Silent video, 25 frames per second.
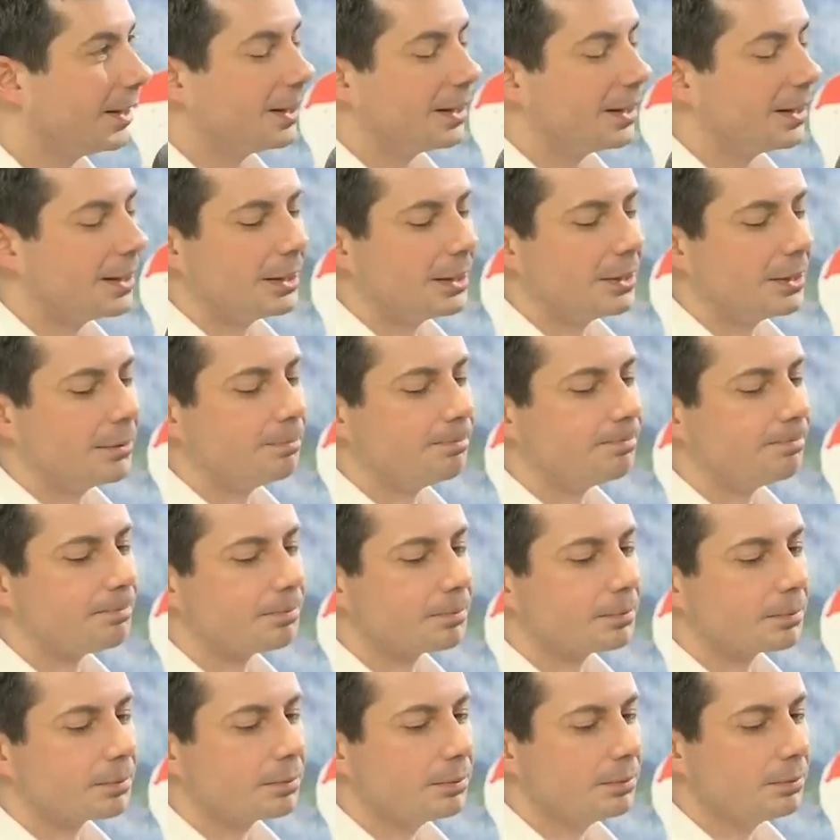Um,
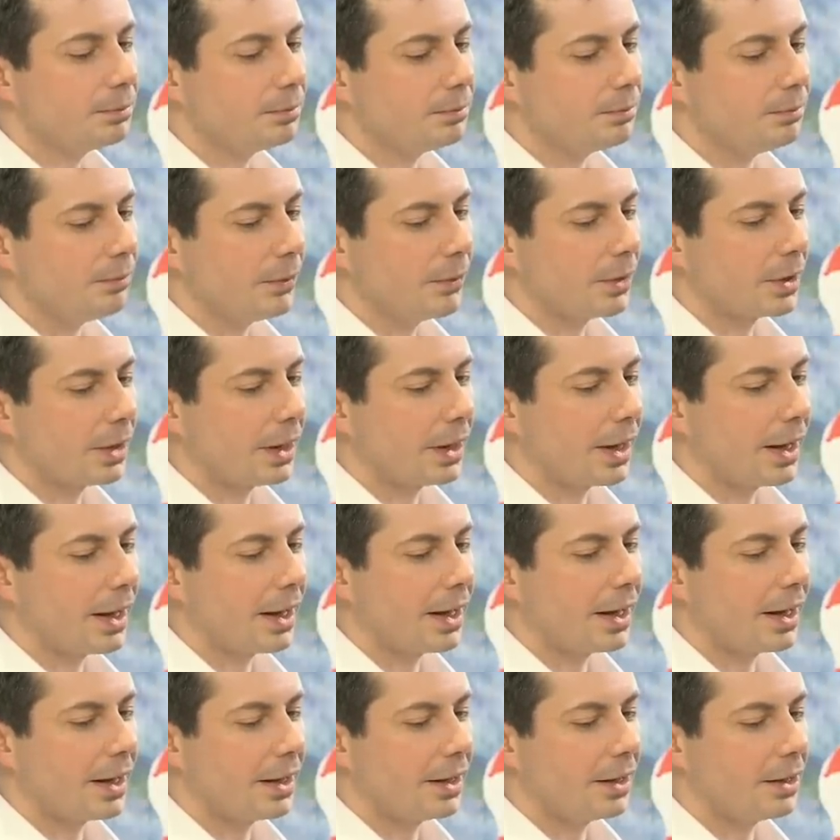
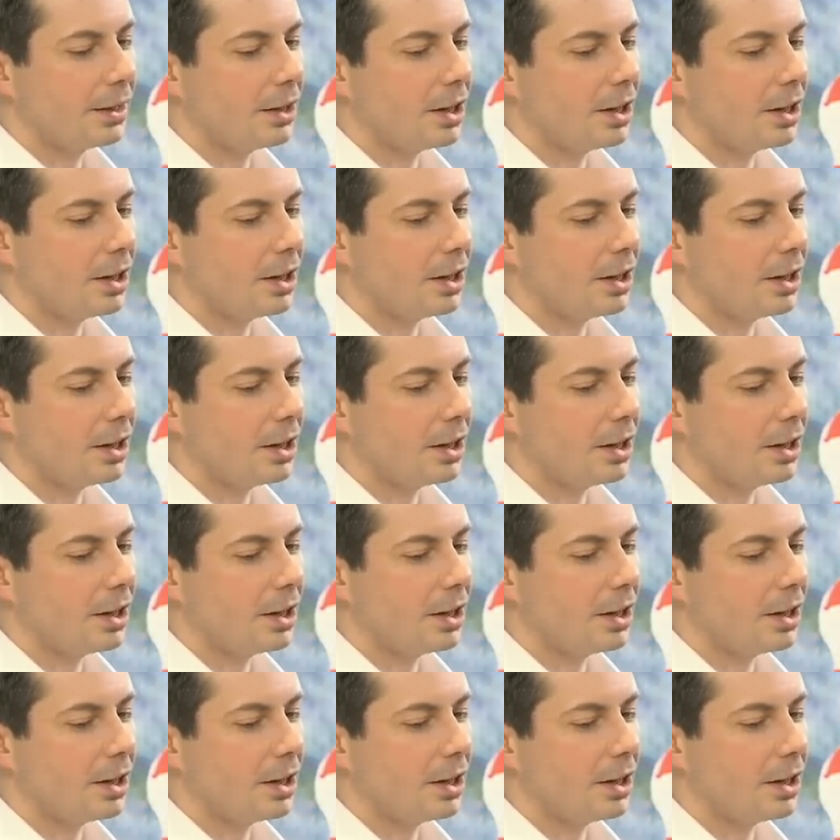and it,